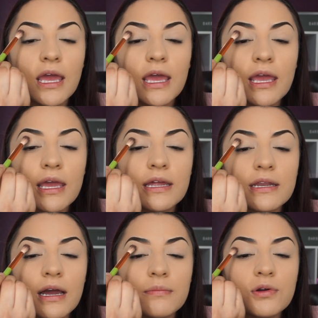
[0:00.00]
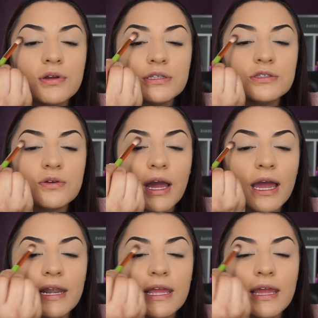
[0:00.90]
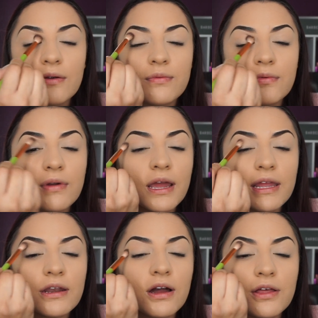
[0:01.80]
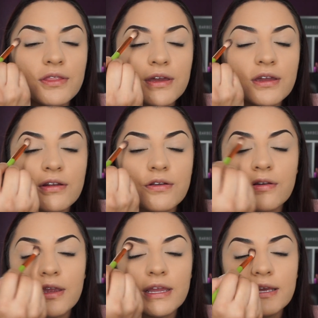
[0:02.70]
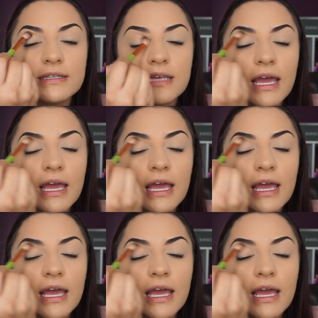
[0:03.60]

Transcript: and I'm going to add it right on the crease.